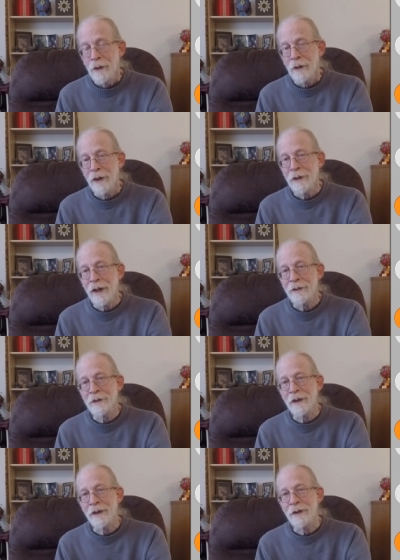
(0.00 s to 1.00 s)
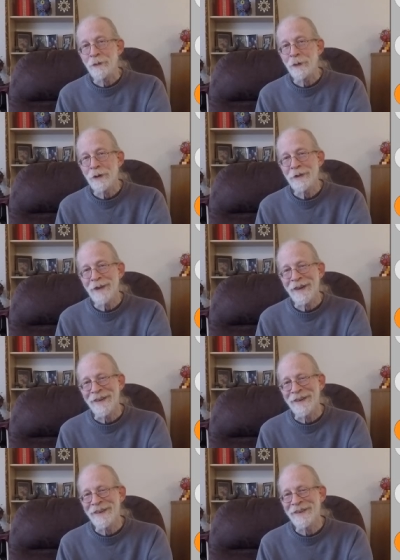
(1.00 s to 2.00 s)
Let that sink in for a
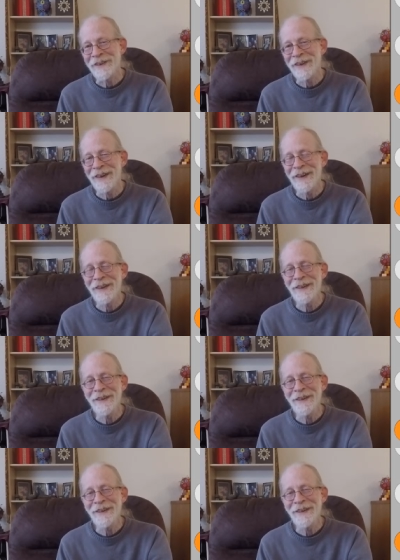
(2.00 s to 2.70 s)
second, okay?